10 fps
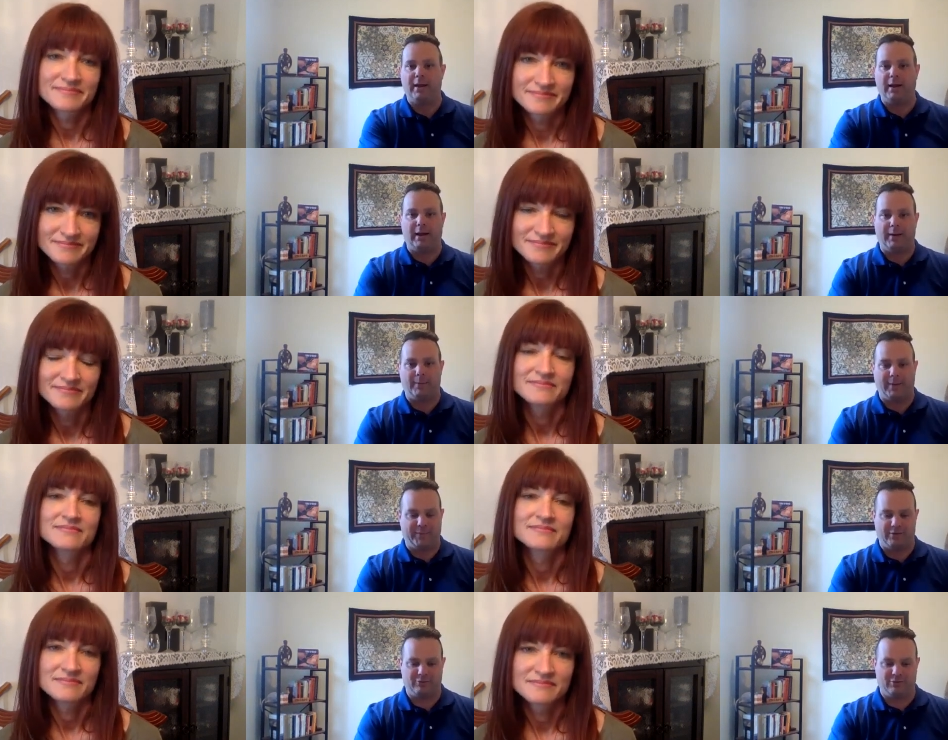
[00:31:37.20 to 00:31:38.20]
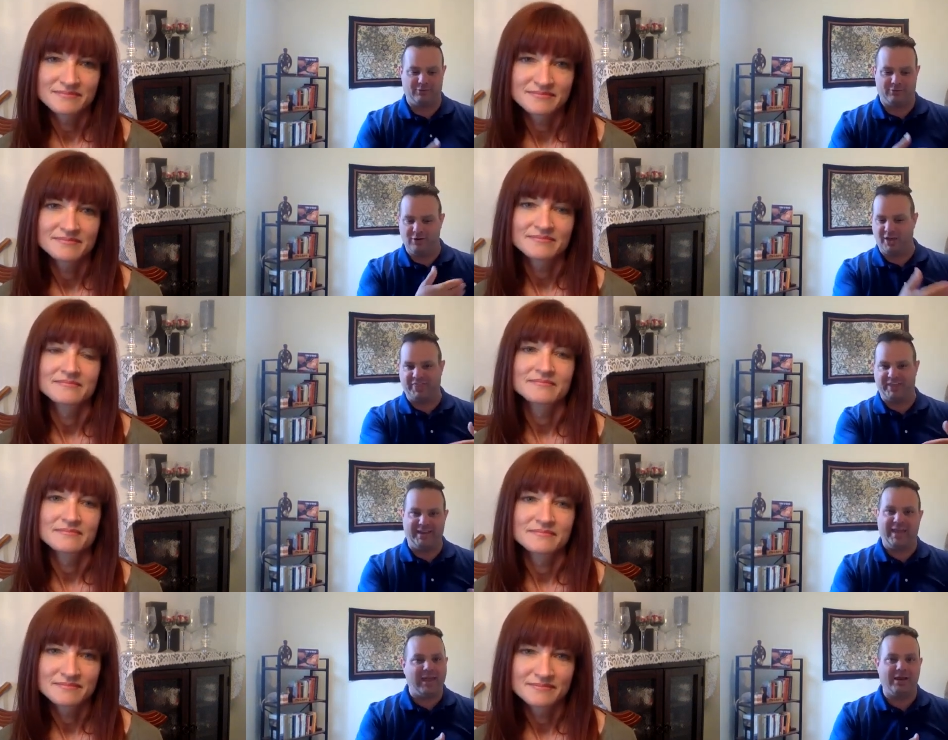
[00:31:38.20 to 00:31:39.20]
Speaker 1: Uh, I mean, there's there's nothing
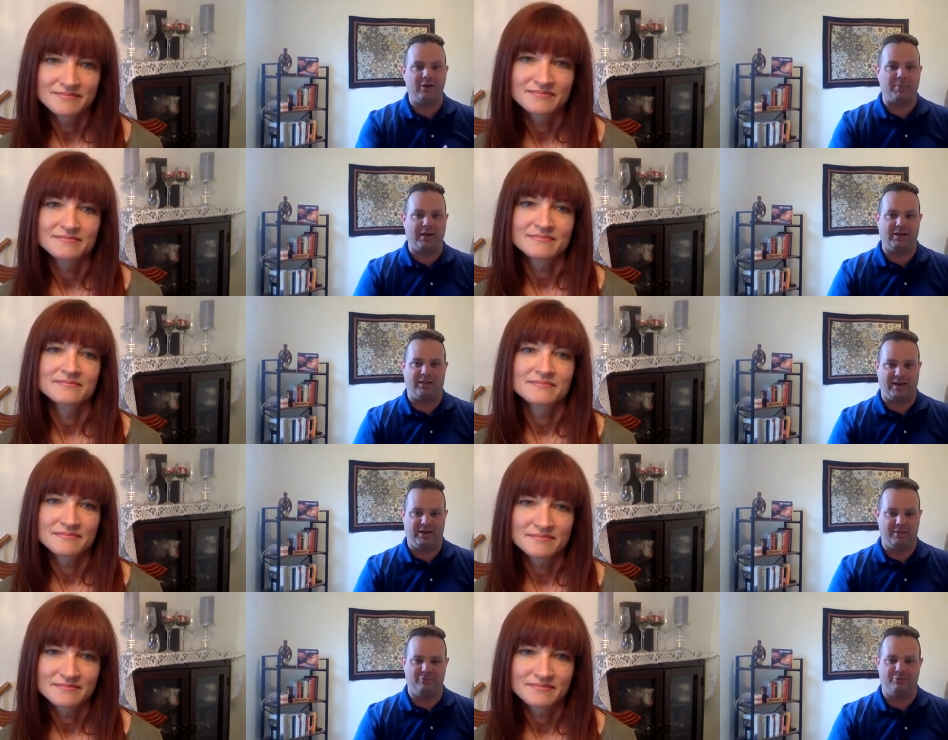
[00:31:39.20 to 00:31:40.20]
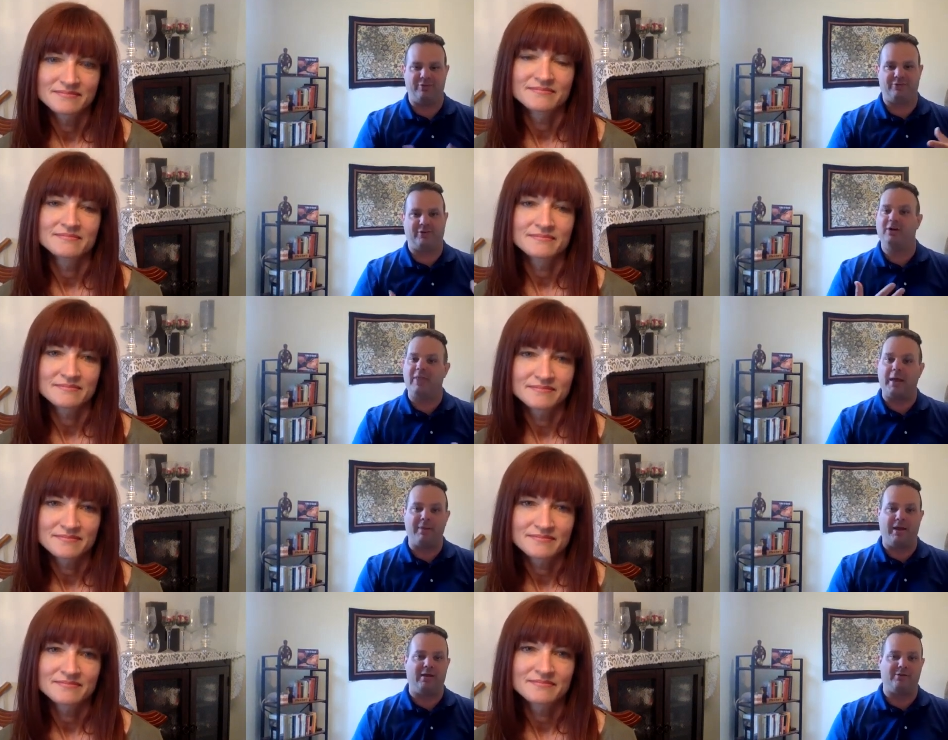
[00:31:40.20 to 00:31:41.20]
gained by letting them fester in that
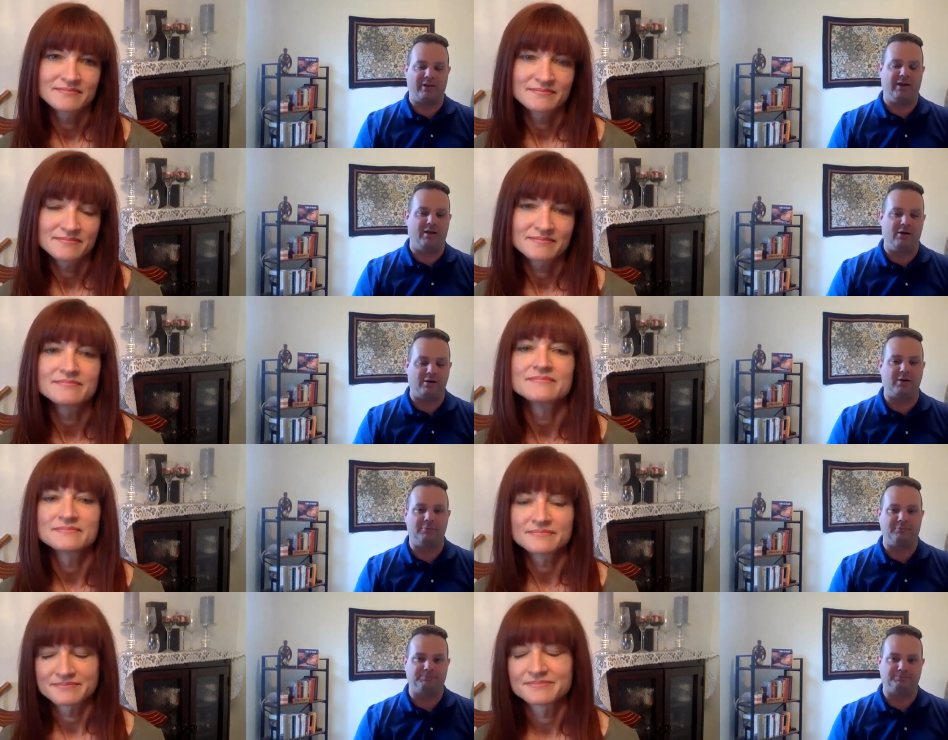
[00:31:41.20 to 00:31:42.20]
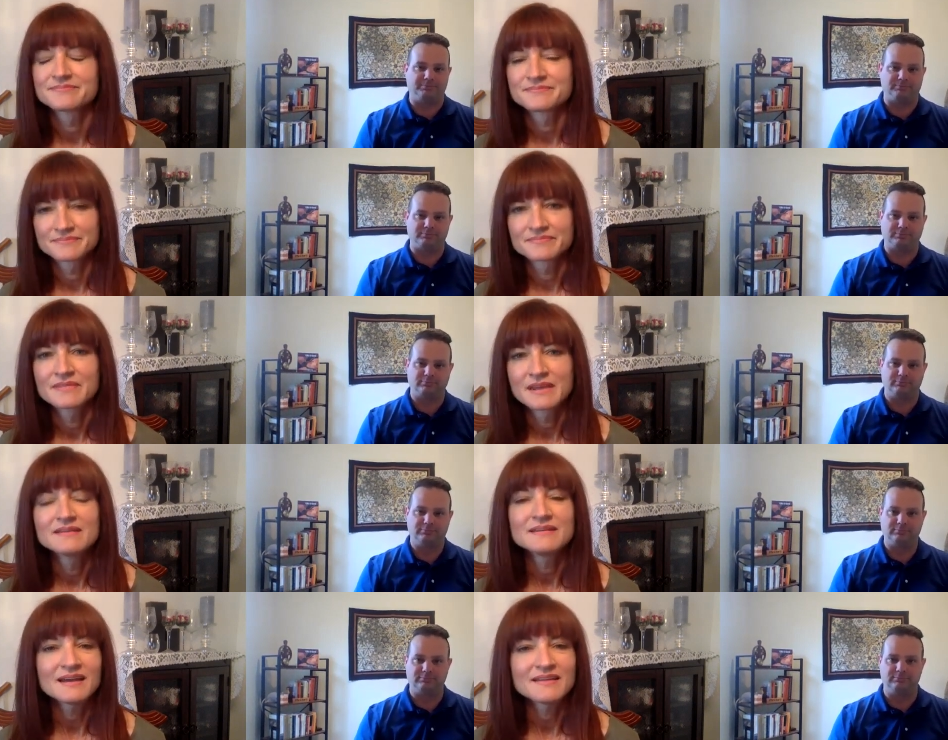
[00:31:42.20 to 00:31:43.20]
panic state longer. Mm-hmm.
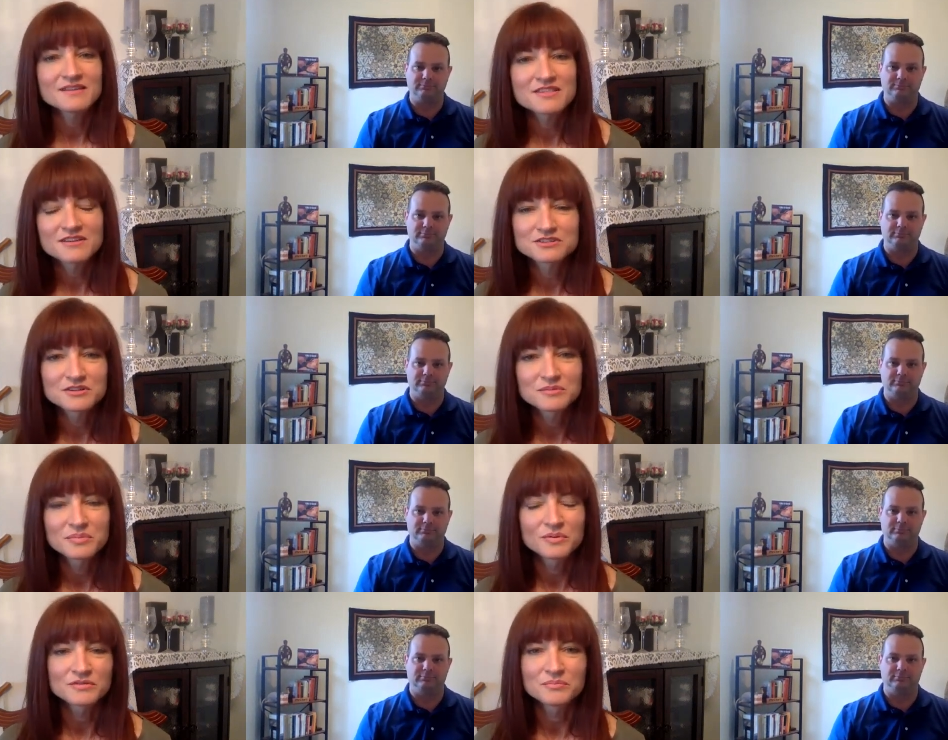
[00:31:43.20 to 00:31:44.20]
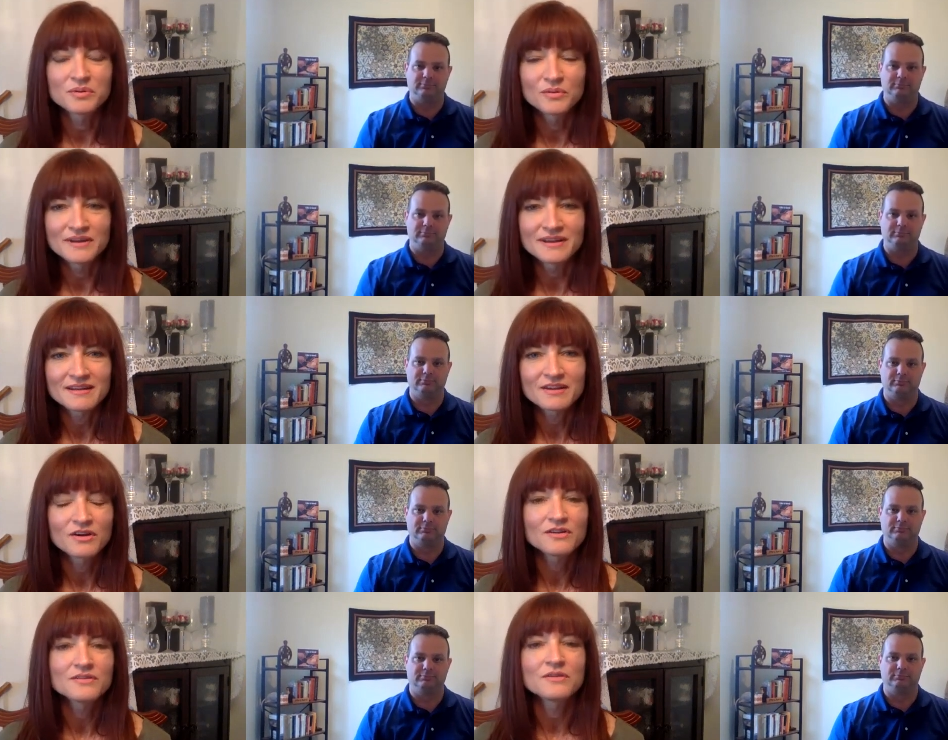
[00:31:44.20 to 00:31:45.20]
Speaker 2: Yeah, that's such an important point. I
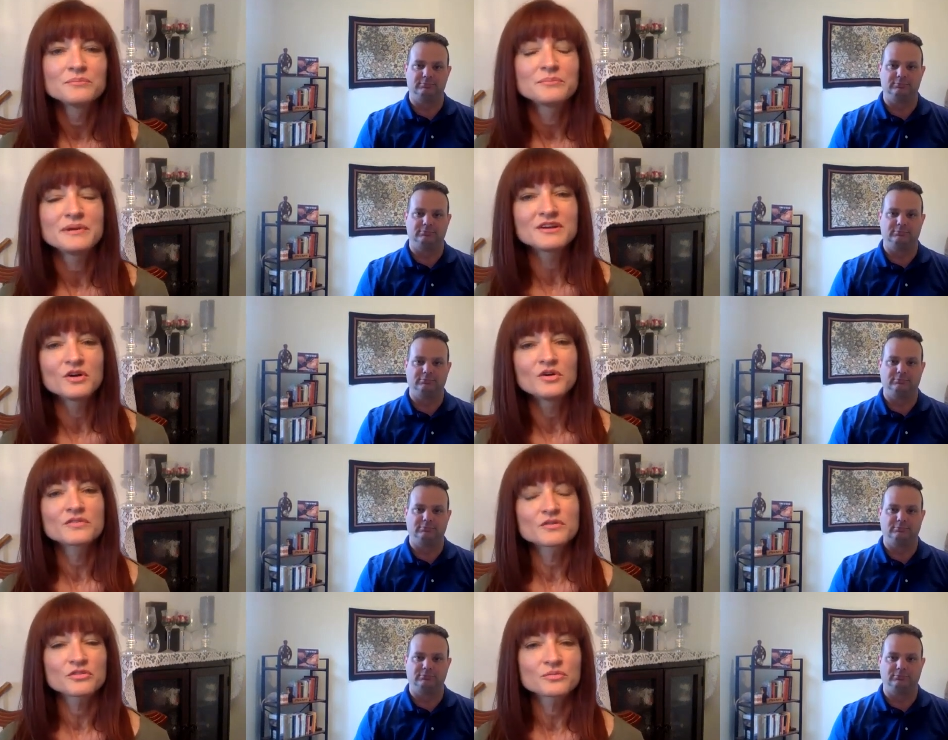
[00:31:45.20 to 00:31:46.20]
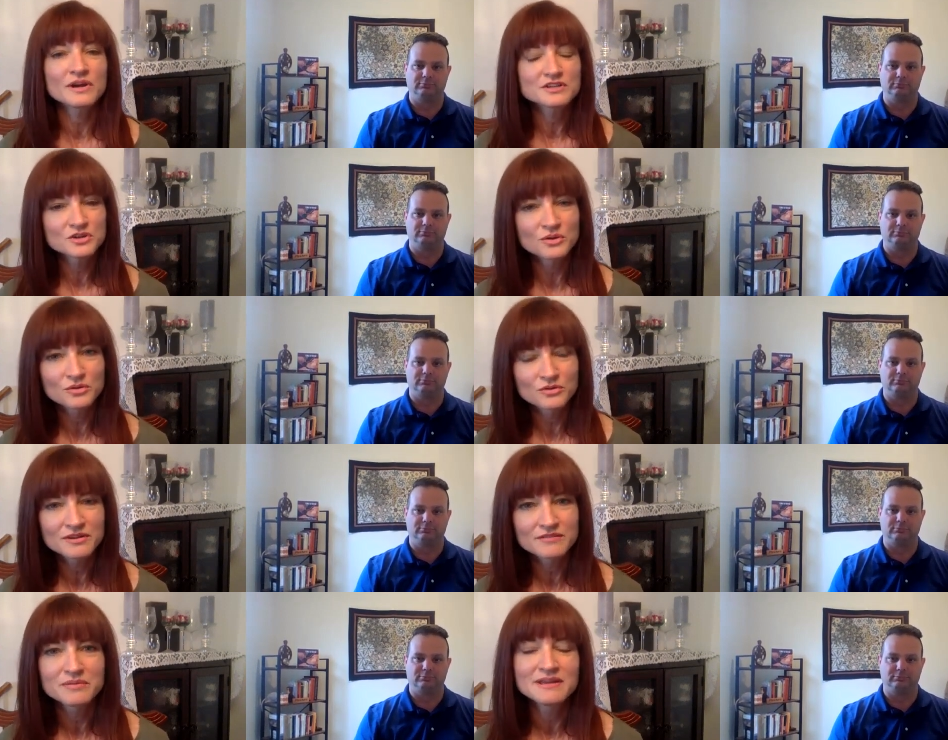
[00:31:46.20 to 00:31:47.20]
call being over threshold,
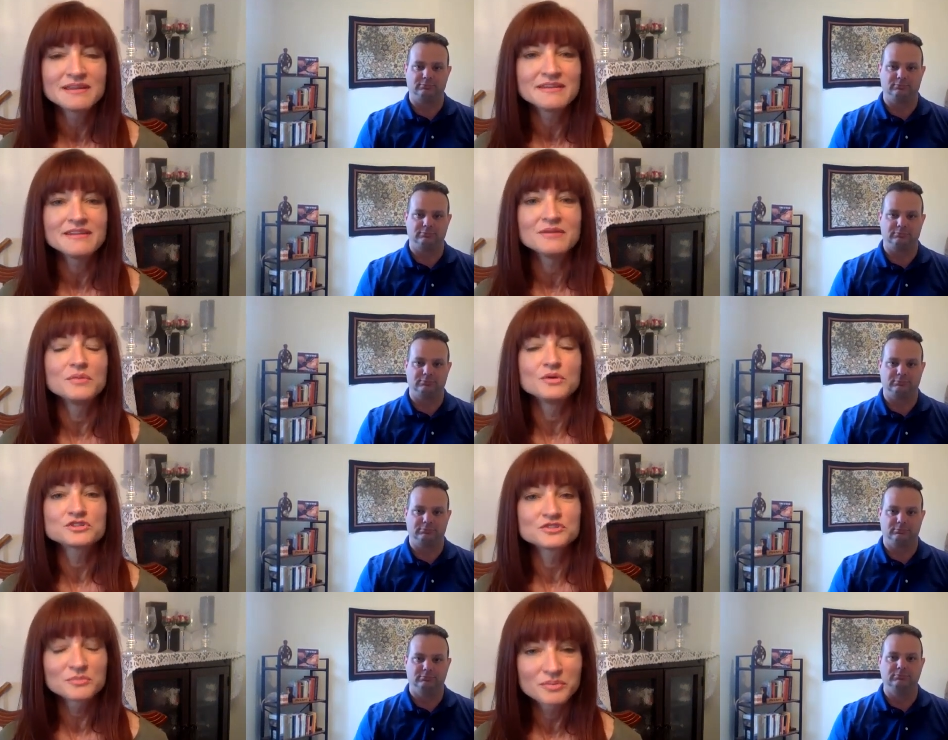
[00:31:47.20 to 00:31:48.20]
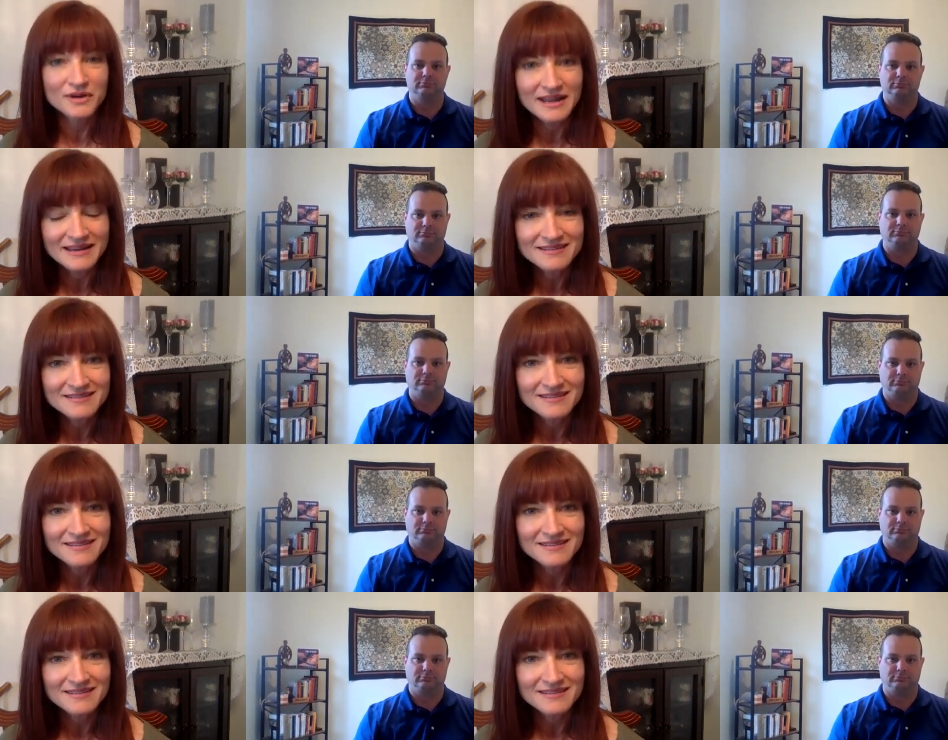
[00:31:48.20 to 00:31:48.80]
of being in the emotional brain,